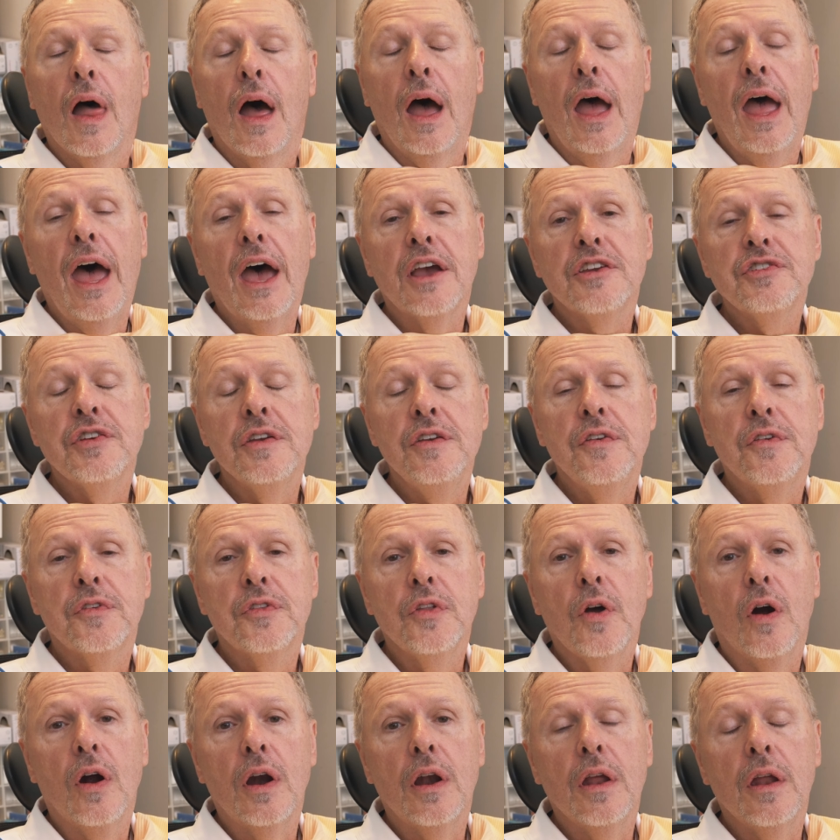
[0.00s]
I actually
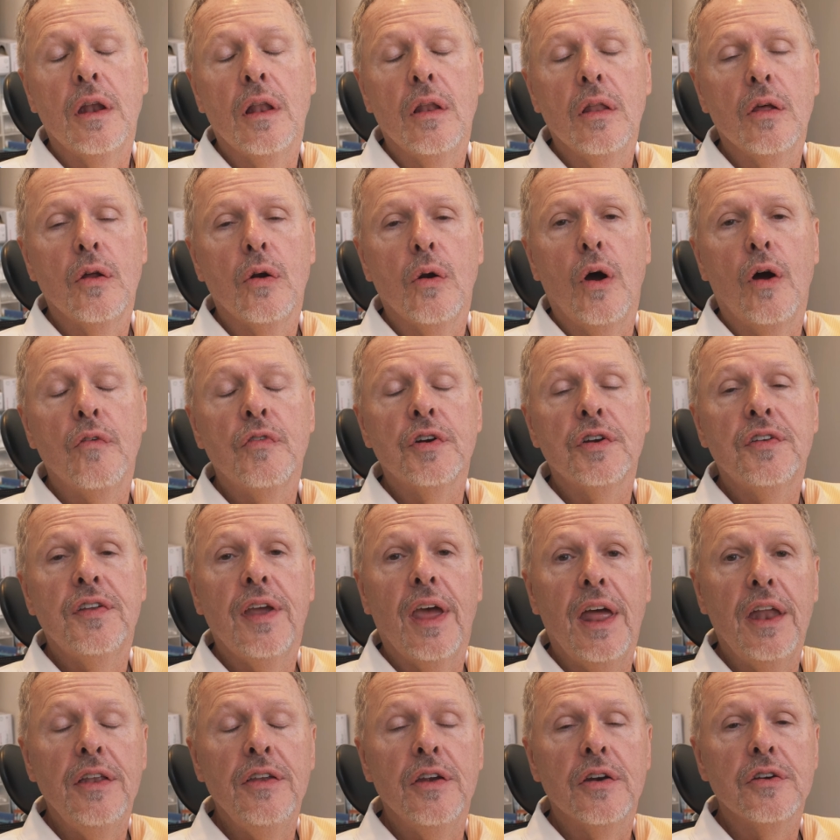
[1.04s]
started a little over
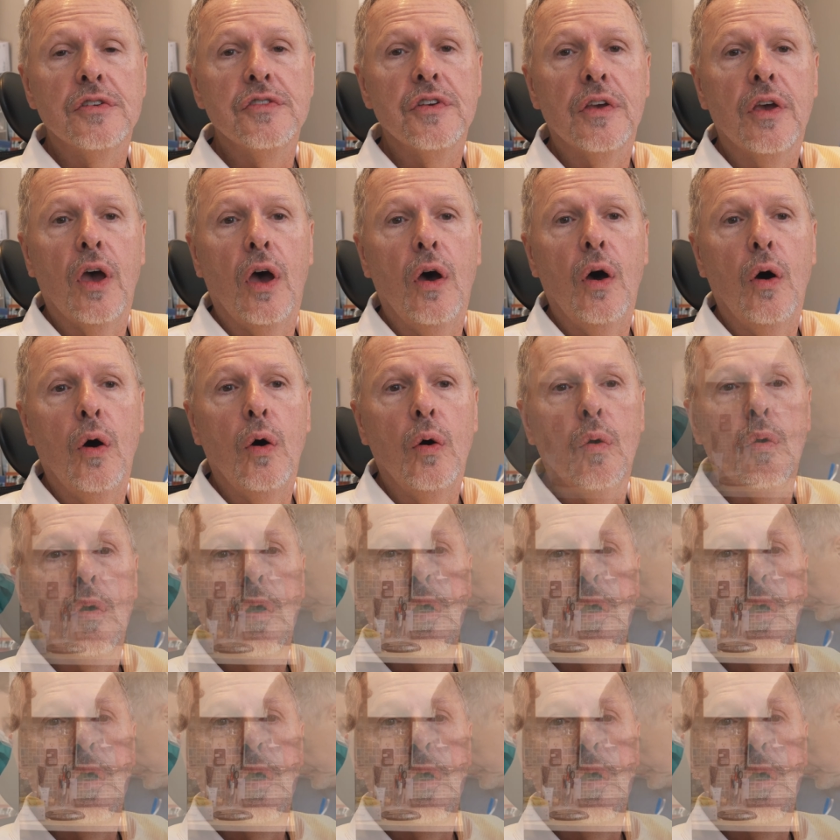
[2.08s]
10 years ago.